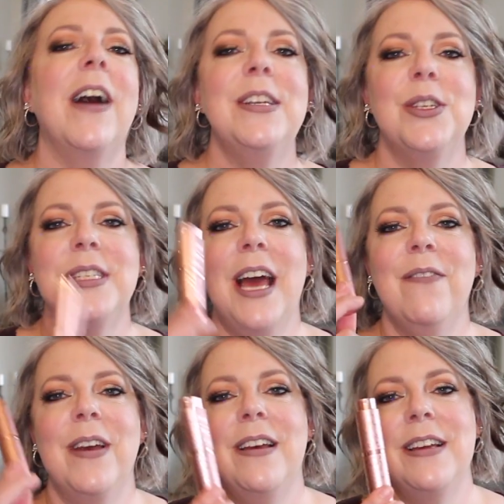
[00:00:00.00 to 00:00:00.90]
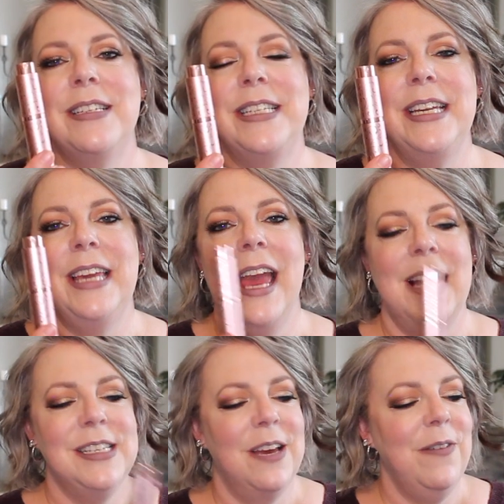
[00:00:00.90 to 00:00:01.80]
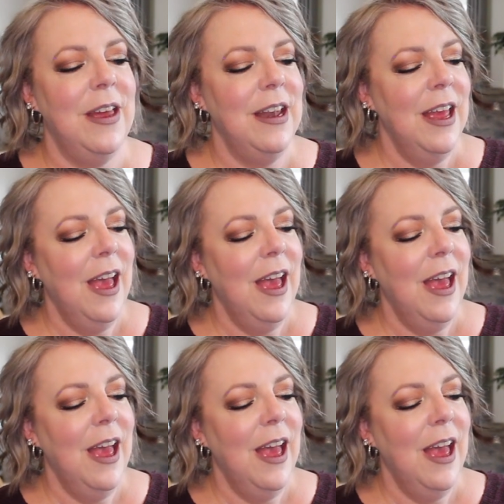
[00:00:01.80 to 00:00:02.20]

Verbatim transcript: I just have a decant of it.